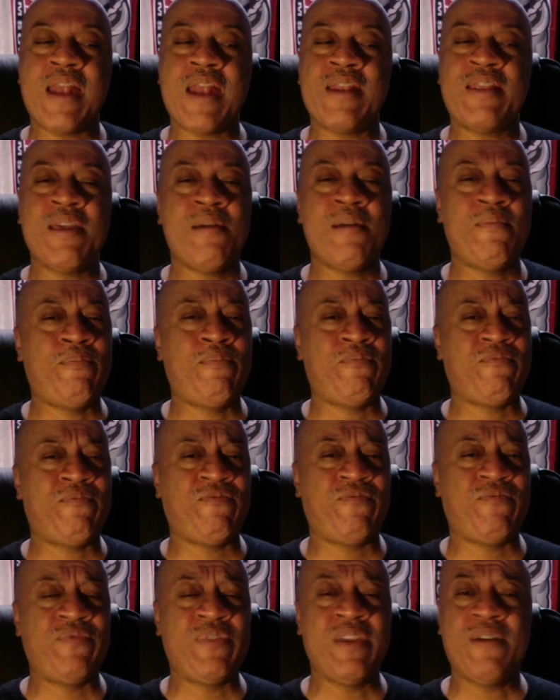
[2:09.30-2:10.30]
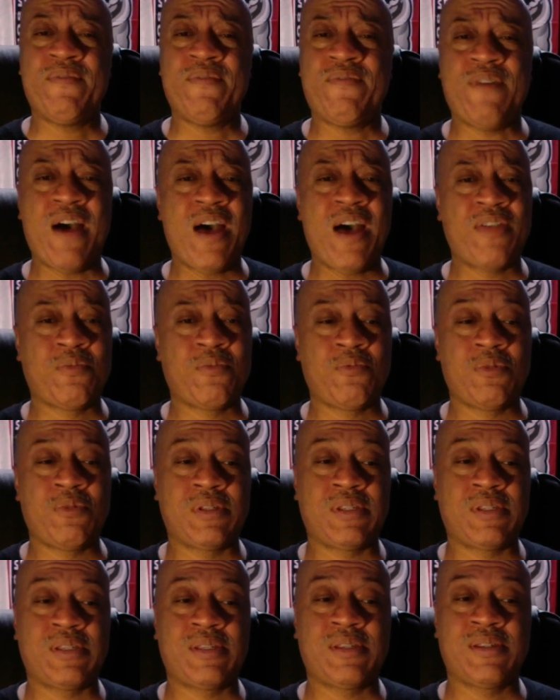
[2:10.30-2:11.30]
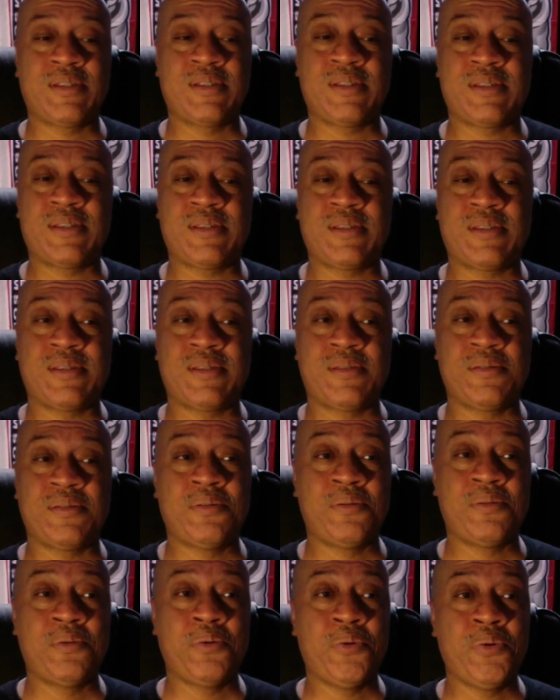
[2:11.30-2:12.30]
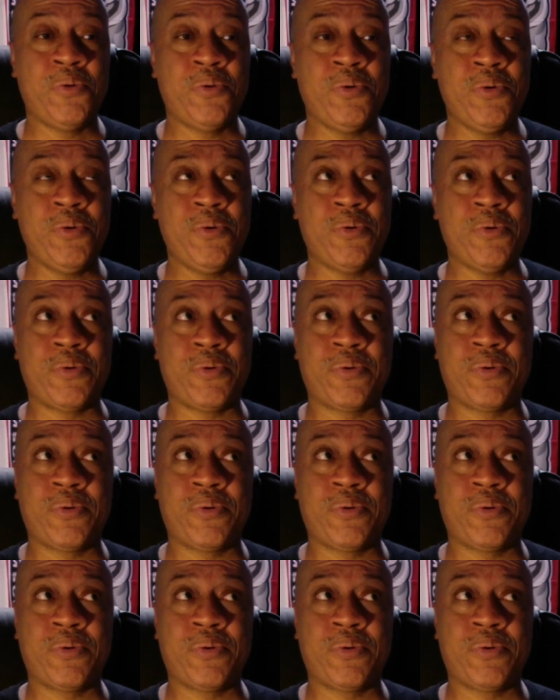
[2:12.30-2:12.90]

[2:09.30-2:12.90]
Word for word: Their their father was just all